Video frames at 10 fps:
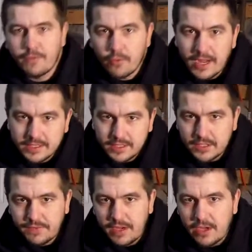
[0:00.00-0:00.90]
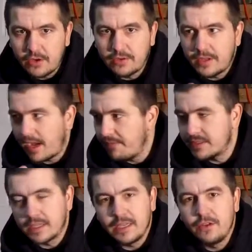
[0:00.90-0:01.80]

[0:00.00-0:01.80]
If you're watching this video, obviously